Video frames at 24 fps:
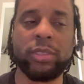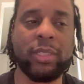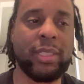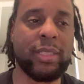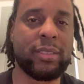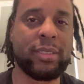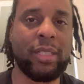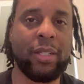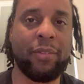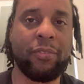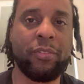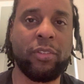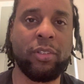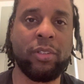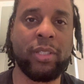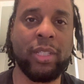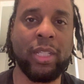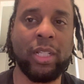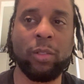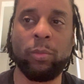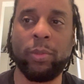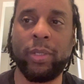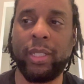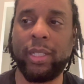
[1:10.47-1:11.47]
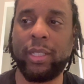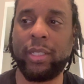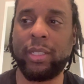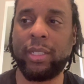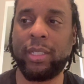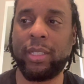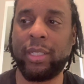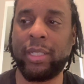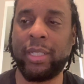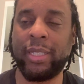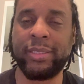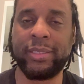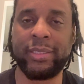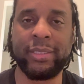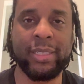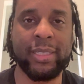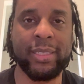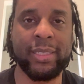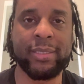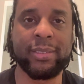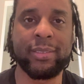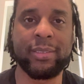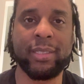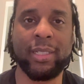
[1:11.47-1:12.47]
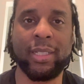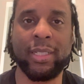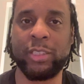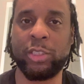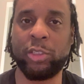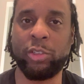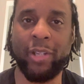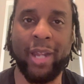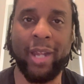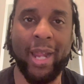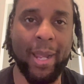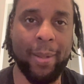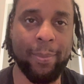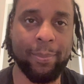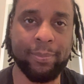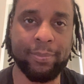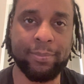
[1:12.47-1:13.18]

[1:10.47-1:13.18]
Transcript: this stuff you're dealing with is just a trap.